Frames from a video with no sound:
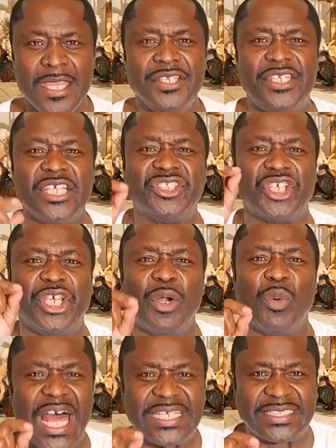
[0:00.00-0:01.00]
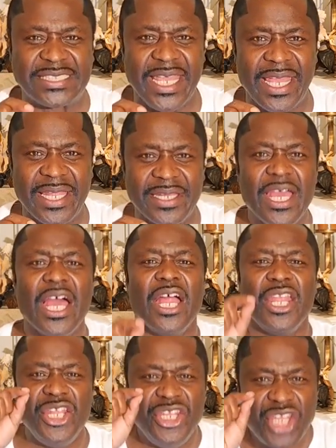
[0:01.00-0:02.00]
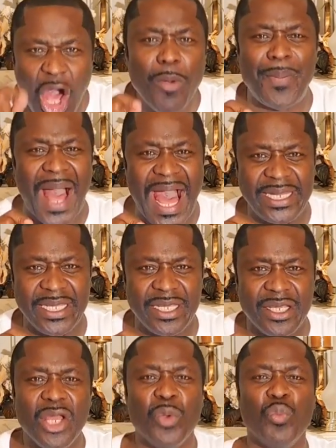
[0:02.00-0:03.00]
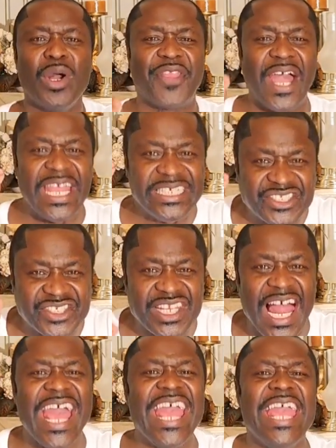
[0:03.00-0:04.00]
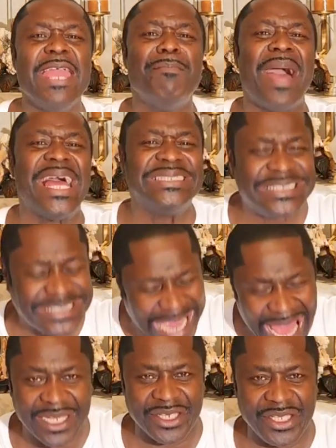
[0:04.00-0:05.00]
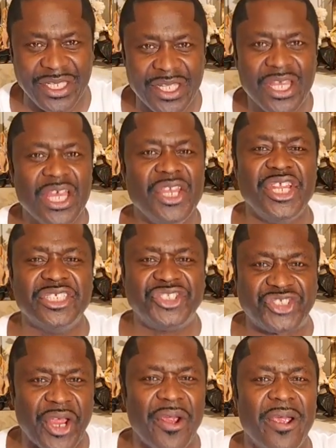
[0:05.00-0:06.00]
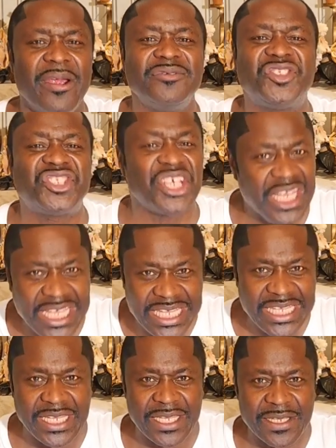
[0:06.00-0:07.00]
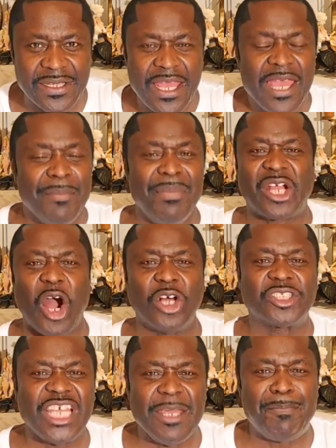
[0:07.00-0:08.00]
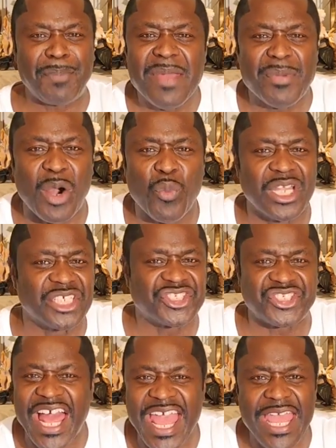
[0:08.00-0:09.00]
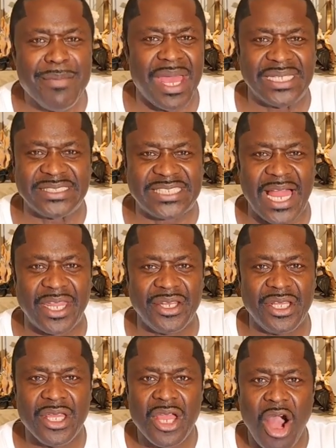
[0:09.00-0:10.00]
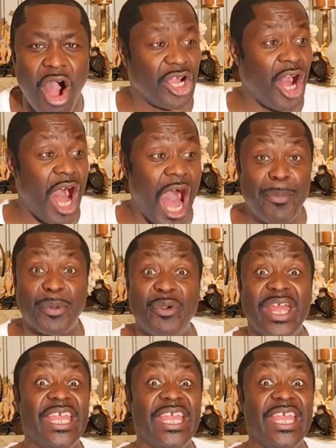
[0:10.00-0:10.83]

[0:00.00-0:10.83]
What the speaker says: Did you hear what I said? Nobody with a slave mentality deserves to lead. Because see, people with a slave mentality are going to operate